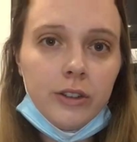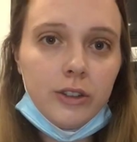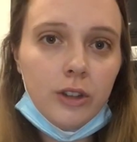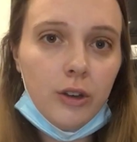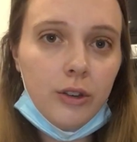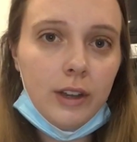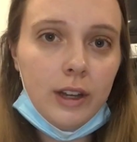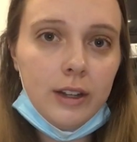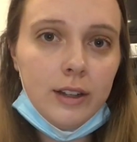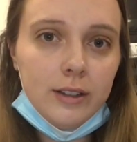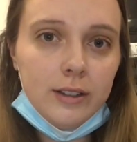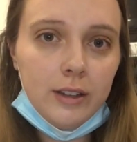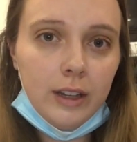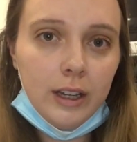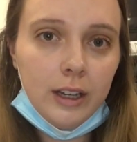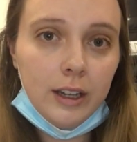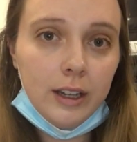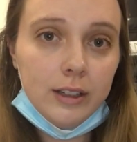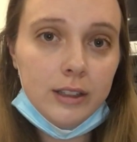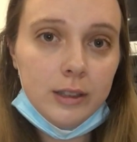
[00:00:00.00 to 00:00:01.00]
So then as
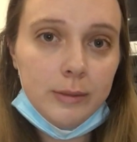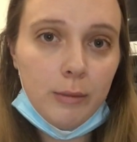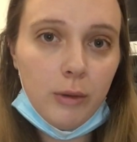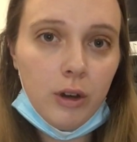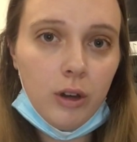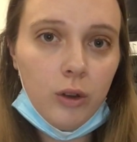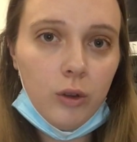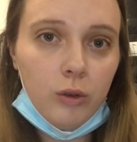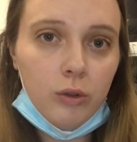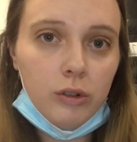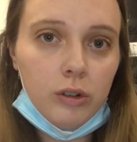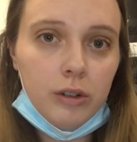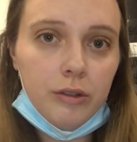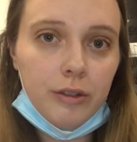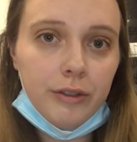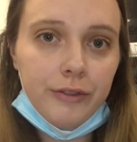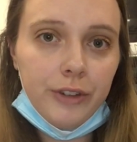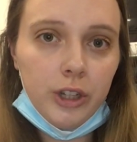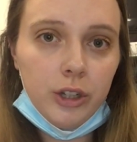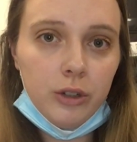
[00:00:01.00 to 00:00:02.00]
like a small oral
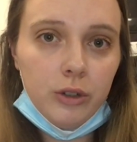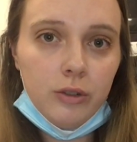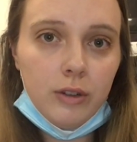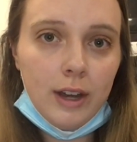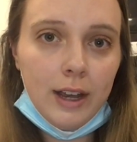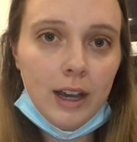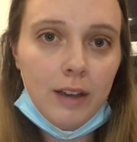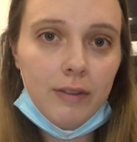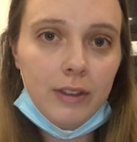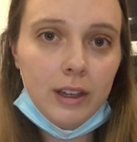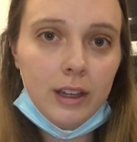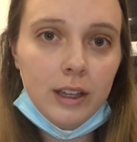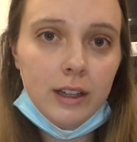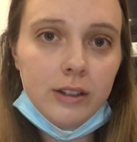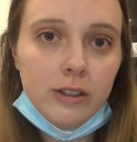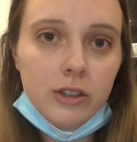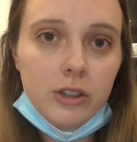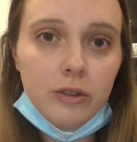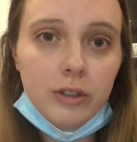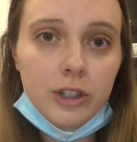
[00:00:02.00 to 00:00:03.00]
review, I have the
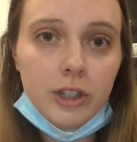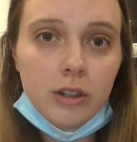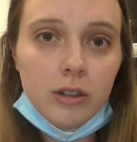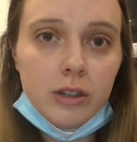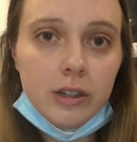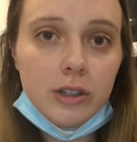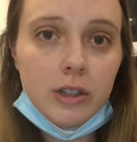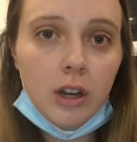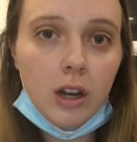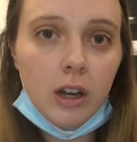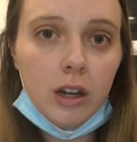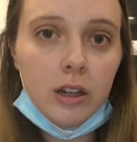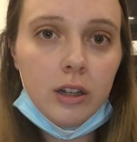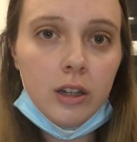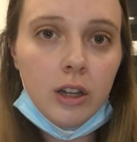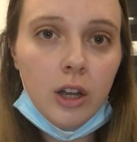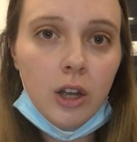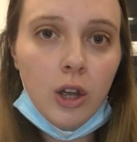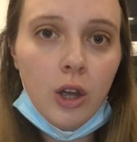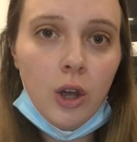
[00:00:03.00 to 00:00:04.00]
kids do a turn and talk
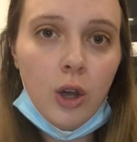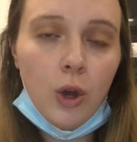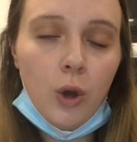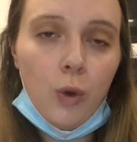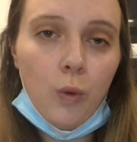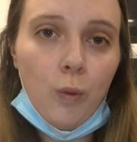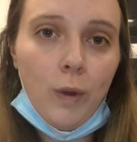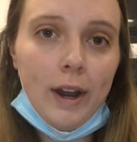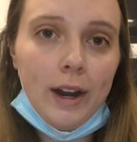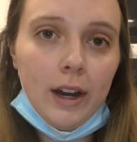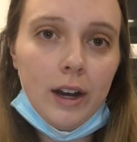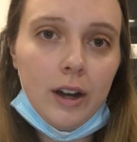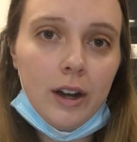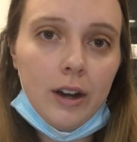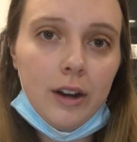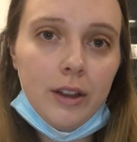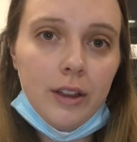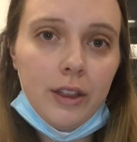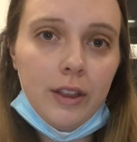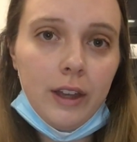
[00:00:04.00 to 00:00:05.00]

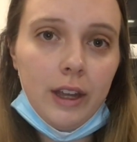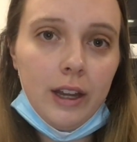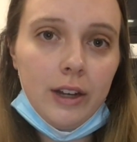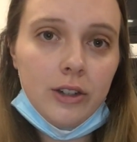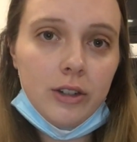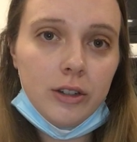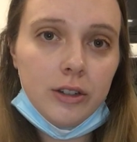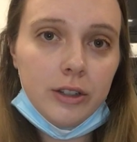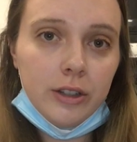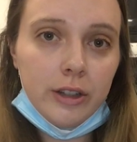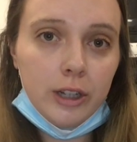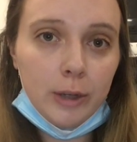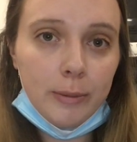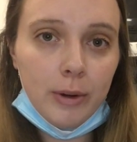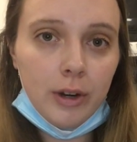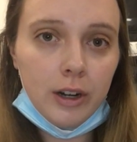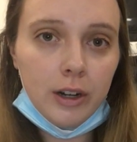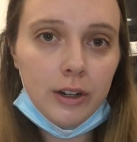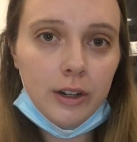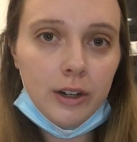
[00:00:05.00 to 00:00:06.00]
where they turn to their
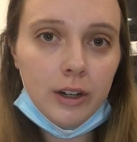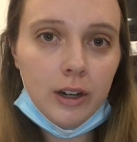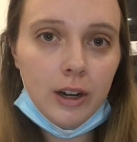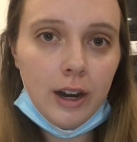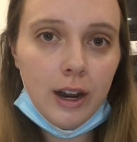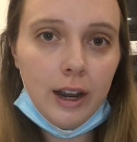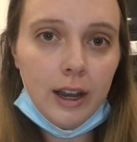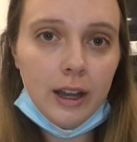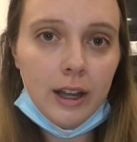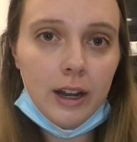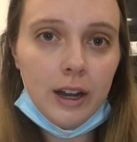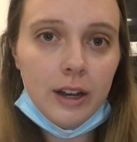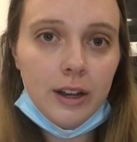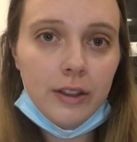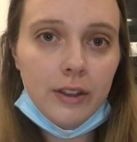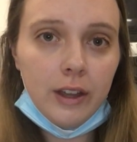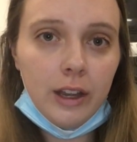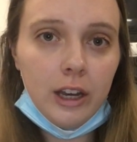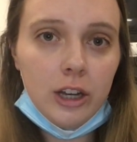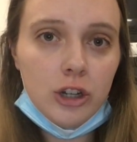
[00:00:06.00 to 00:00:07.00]
partner and
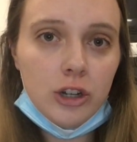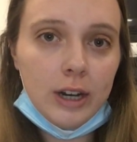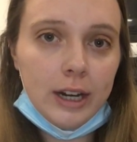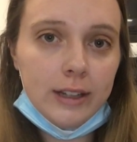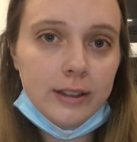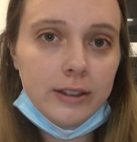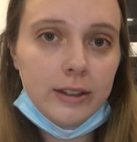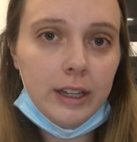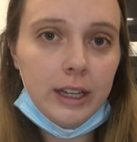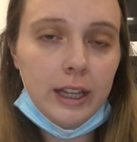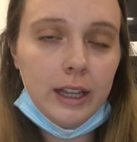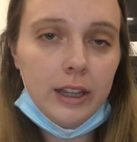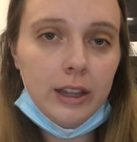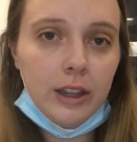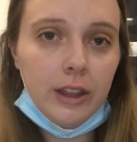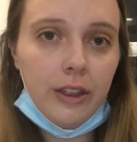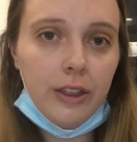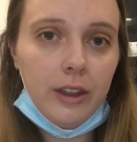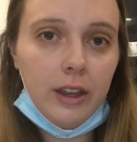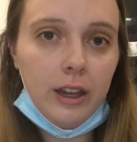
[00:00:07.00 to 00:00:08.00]
they translate
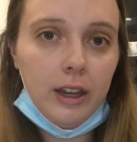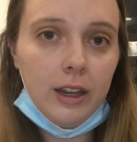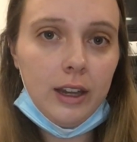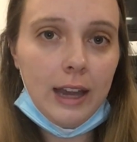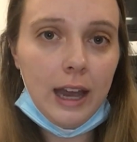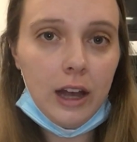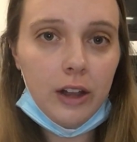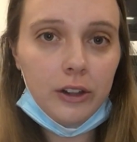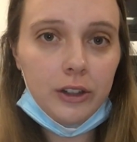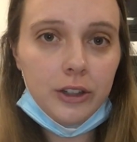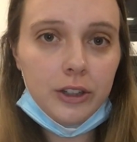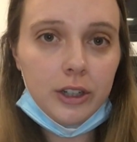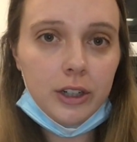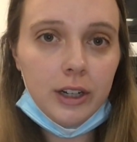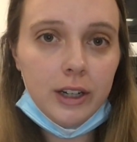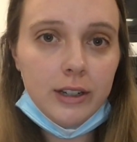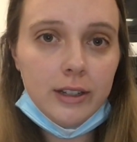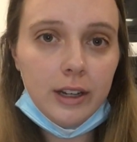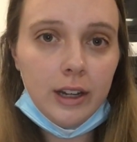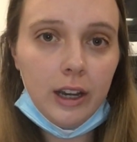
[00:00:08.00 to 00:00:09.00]
the calendar
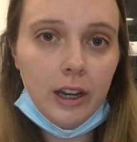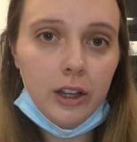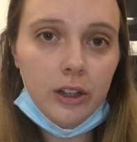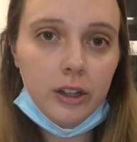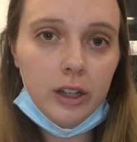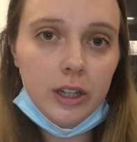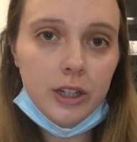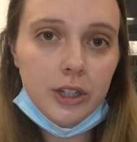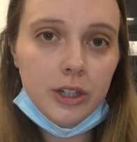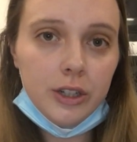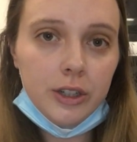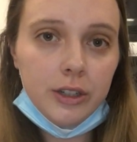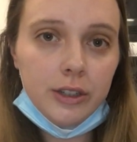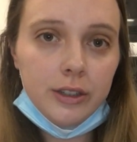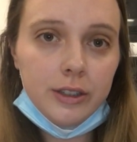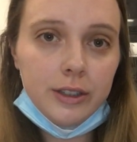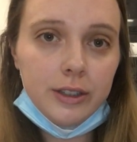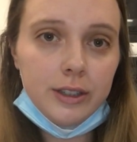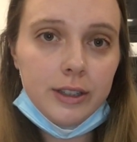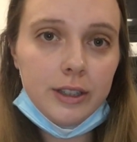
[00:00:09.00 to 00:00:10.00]
into English
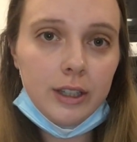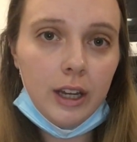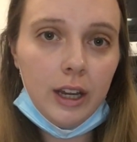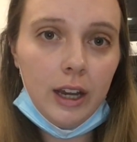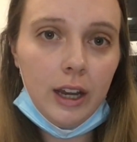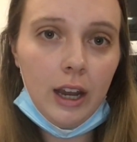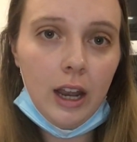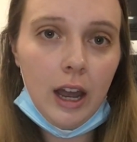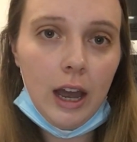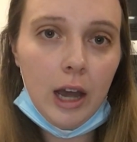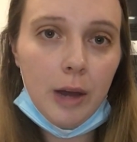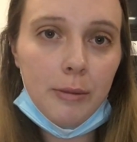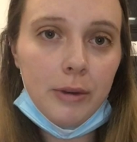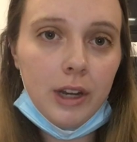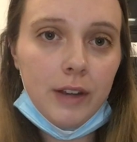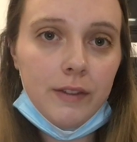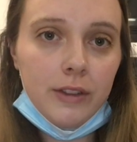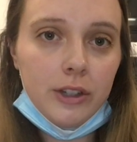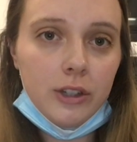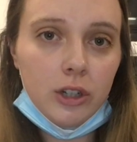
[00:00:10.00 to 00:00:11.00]
to see how
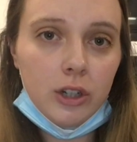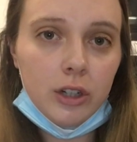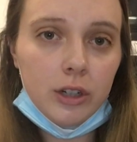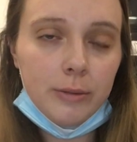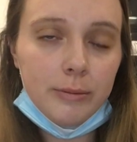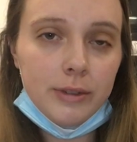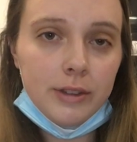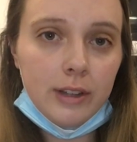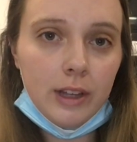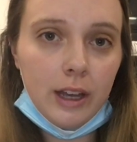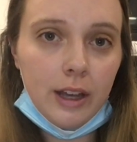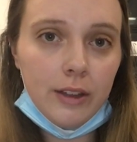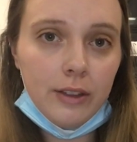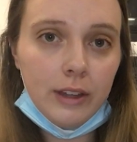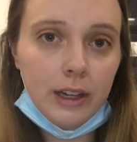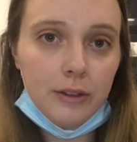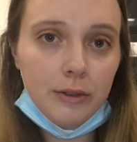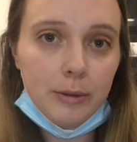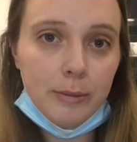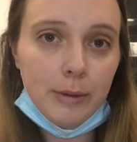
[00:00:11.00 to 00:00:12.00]
many of the terms that
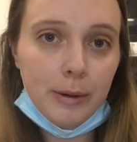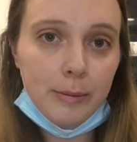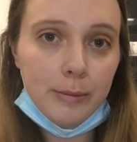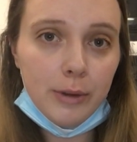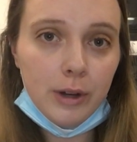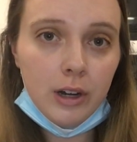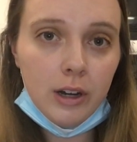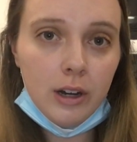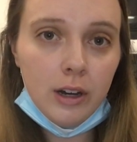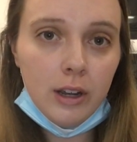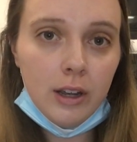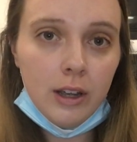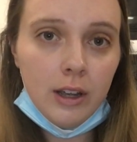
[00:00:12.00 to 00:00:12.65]
they remember.